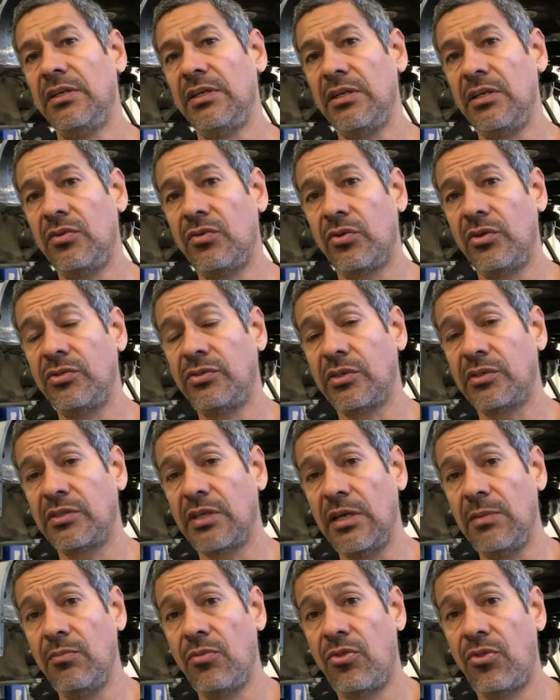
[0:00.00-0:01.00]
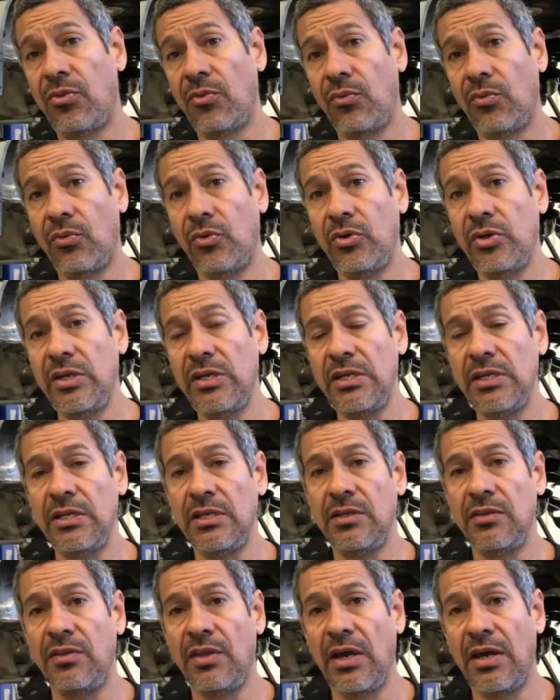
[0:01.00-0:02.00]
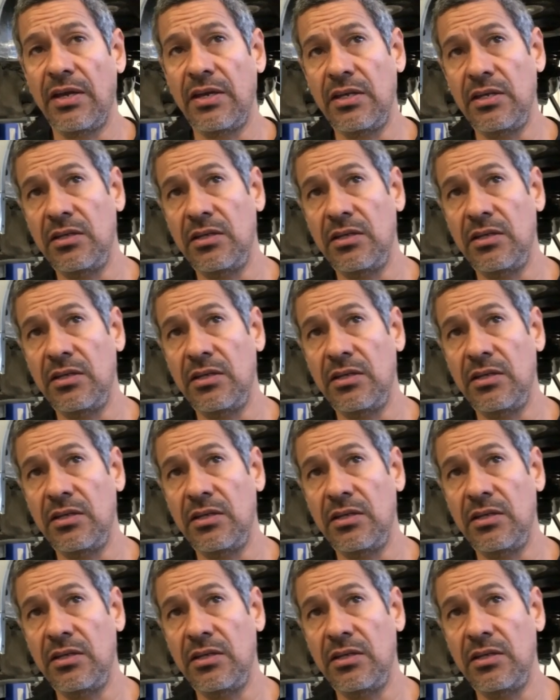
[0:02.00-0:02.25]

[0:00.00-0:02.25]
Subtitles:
the E36 M3 that